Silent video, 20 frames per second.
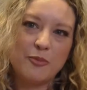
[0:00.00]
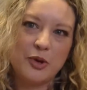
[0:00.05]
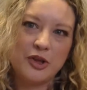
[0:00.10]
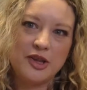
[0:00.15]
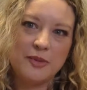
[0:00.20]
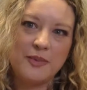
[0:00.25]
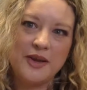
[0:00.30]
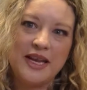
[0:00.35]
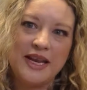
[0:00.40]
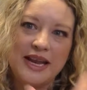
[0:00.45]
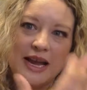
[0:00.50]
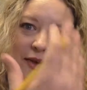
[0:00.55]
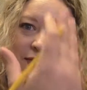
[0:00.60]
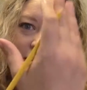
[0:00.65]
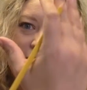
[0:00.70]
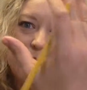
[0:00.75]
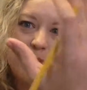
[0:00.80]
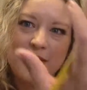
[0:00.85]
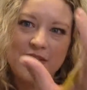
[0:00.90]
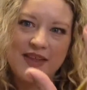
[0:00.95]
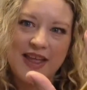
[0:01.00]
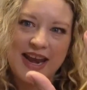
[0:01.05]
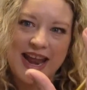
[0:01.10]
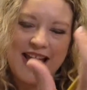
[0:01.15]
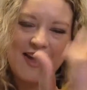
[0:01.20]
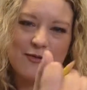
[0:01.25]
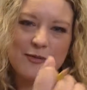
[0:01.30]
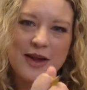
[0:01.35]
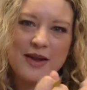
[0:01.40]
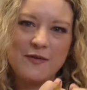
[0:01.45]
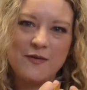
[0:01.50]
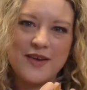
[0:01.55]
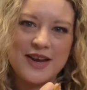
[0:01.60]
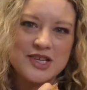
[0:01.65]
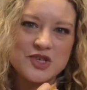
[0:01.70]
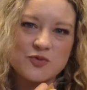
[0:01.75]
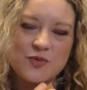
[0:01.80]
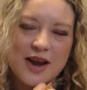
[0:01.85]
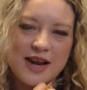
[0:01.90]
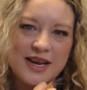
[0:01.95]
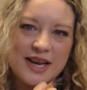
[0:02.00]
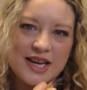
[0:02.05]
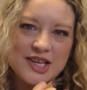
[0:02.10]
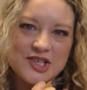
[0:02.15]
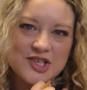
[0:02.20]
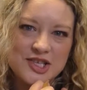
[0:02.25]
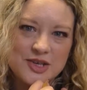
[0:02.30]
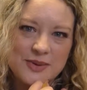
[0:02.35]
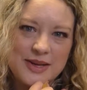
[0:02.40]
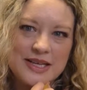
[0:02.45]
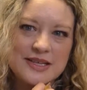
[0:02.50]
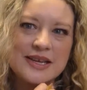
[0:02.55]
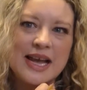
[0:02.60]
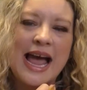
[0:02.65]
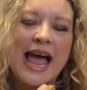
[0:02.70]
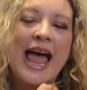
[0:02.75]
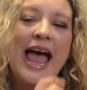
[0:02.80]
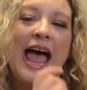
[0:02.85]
put the PDF up and then have my face right next to it.